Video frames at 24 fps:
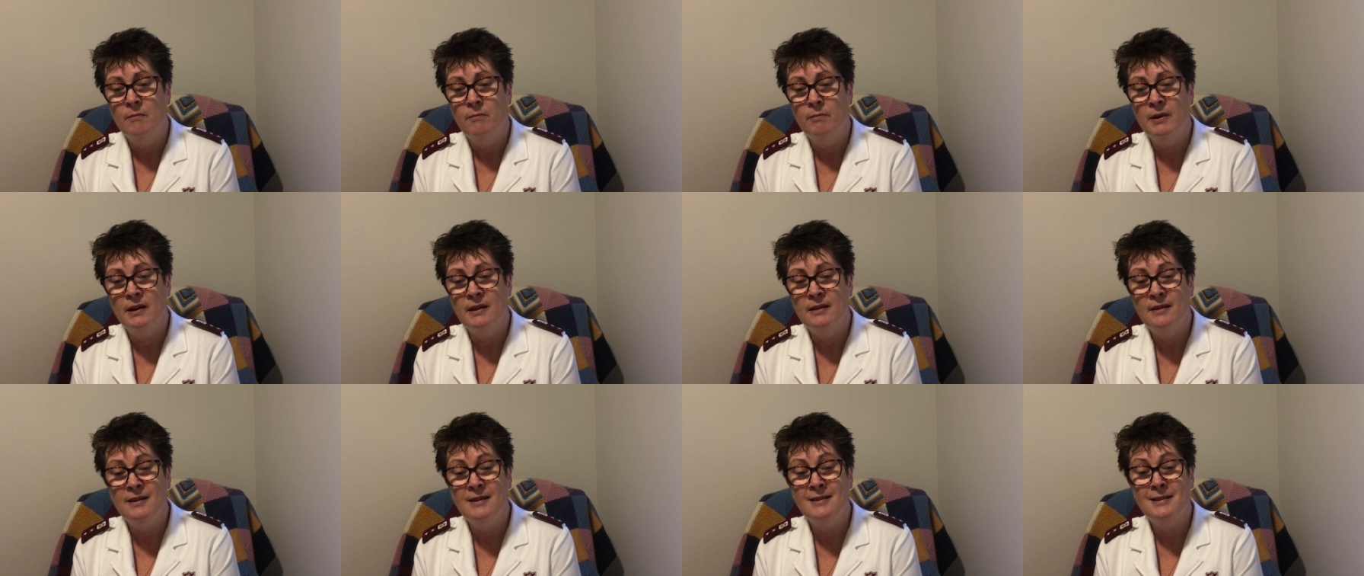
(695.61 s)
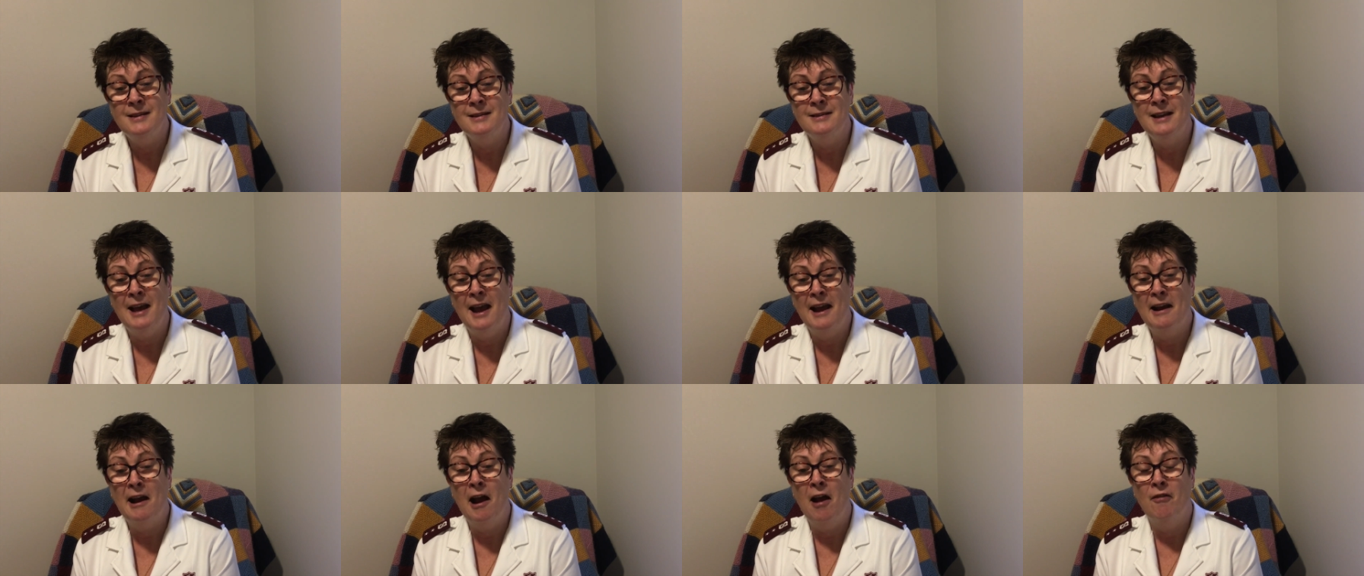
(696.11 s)
But this is
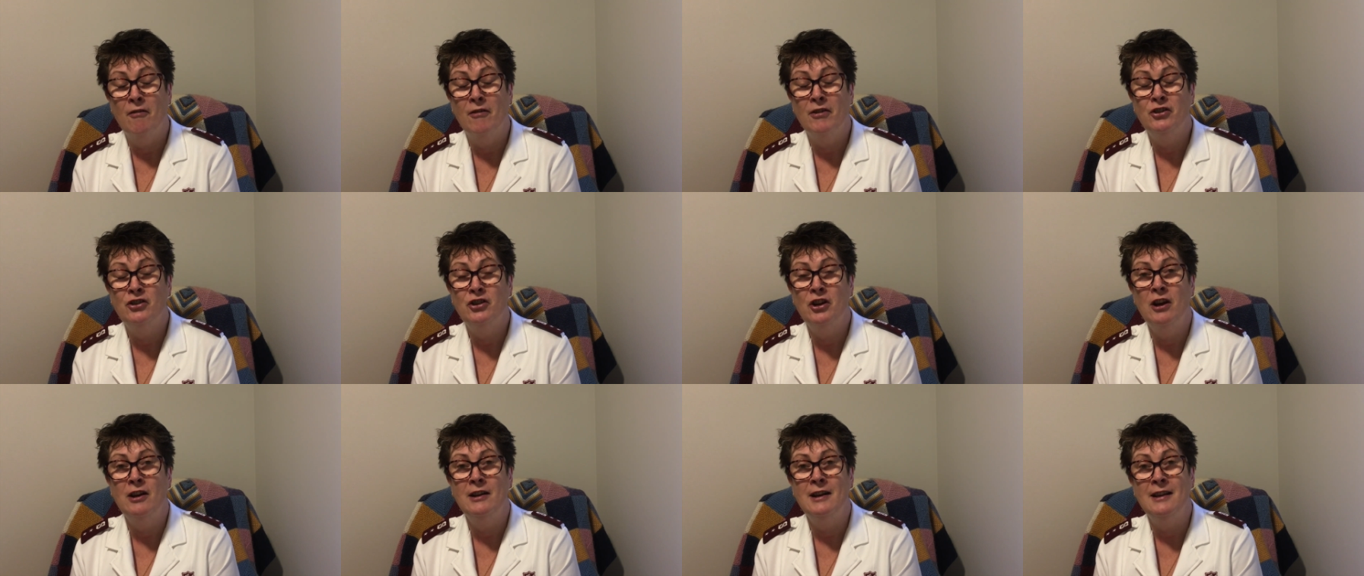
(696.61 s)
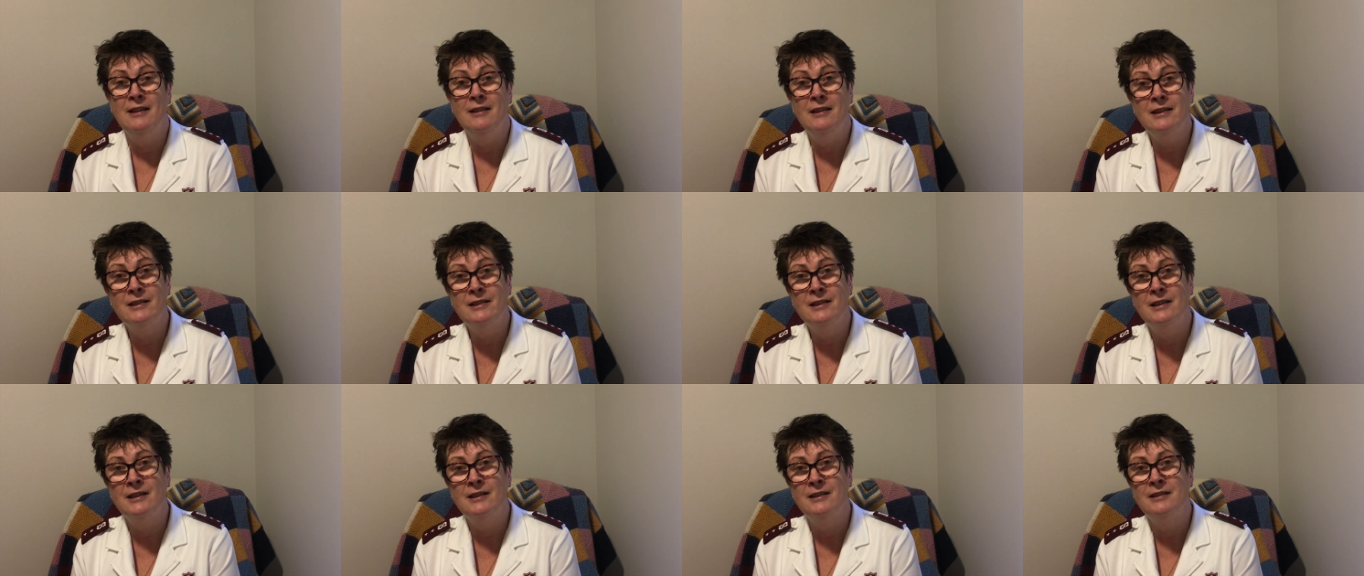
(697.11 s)
our current journey.
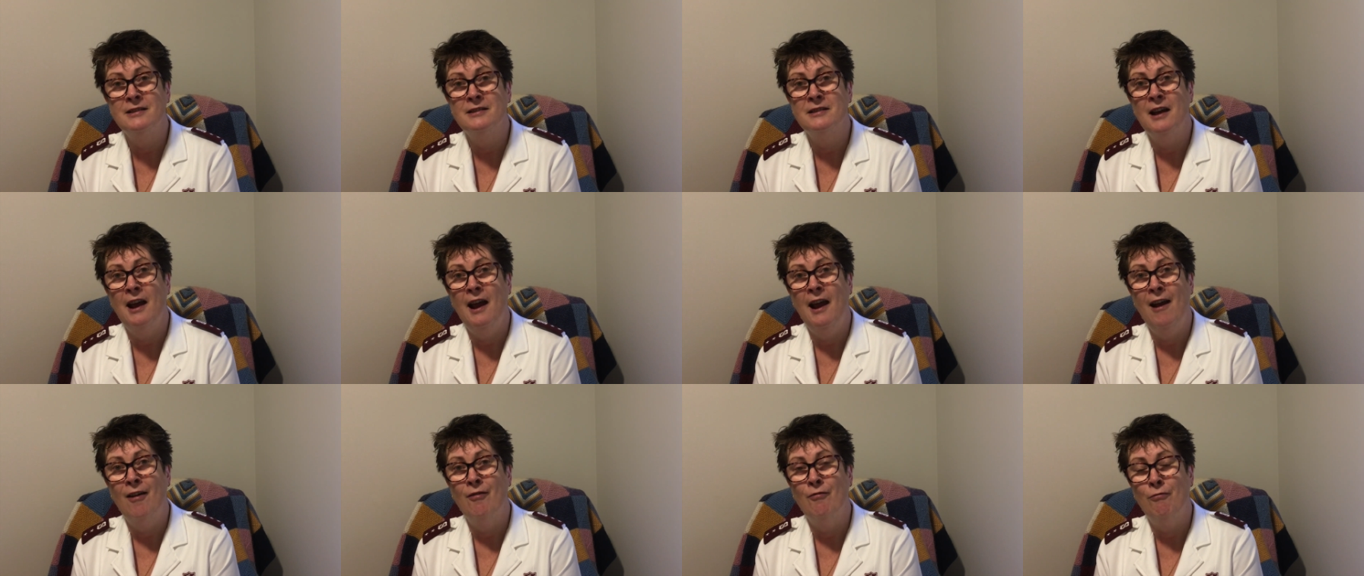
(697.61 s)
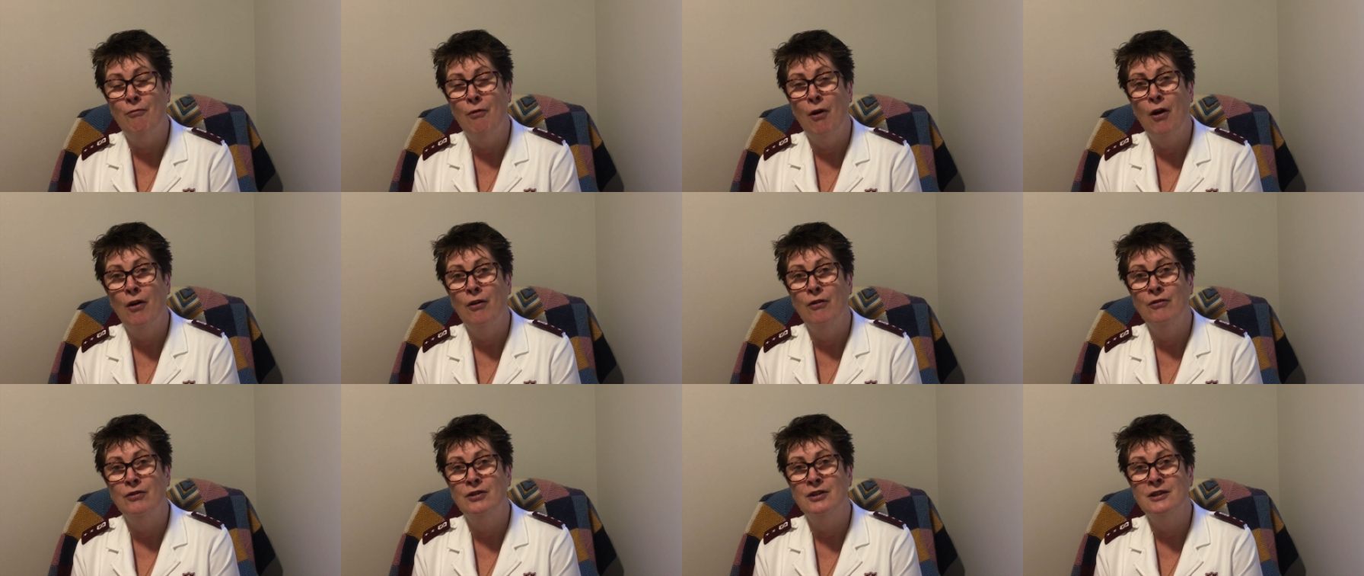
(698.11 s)
This is our
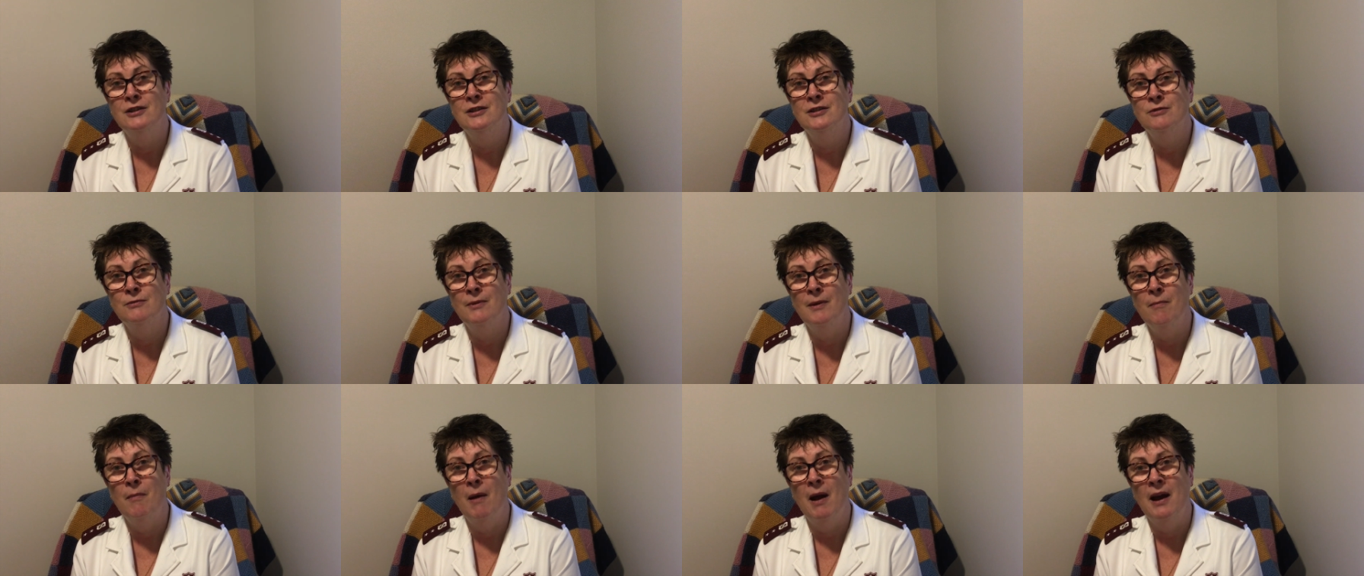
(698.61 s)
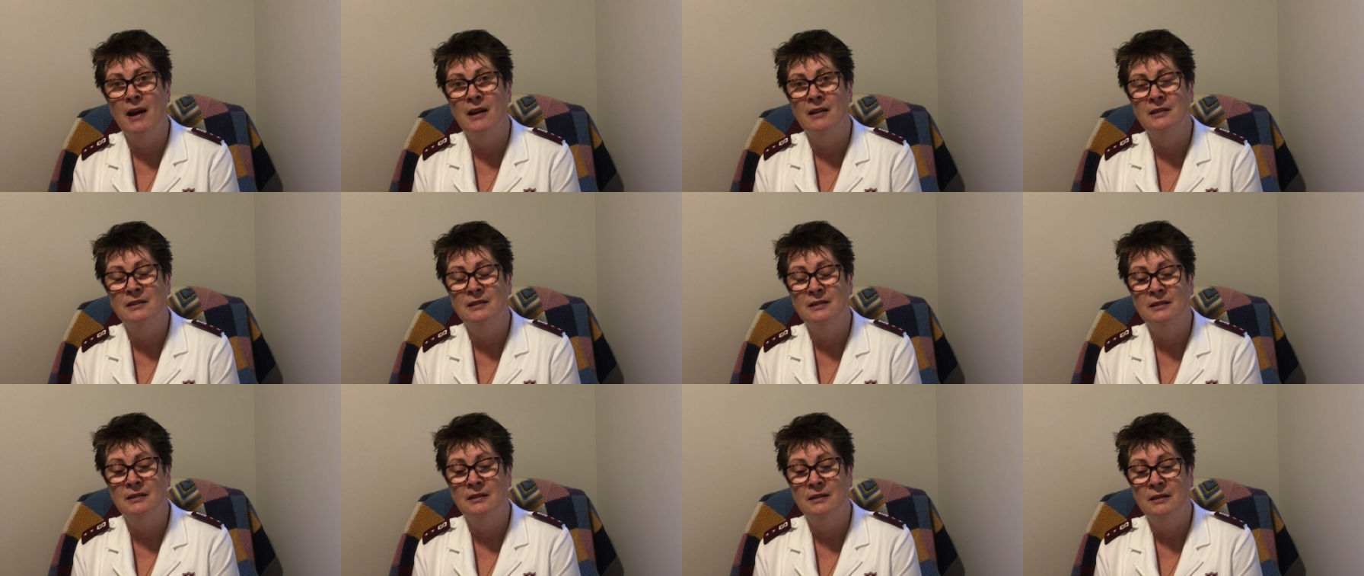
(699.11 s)
road to
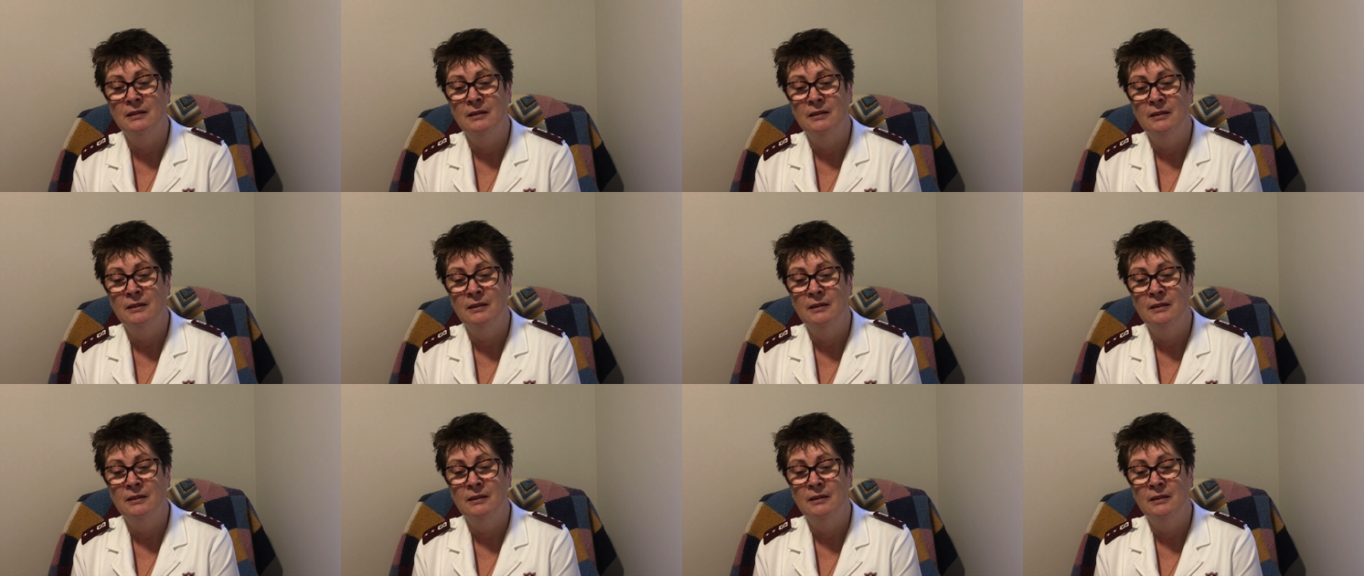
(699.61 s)
Emmaus.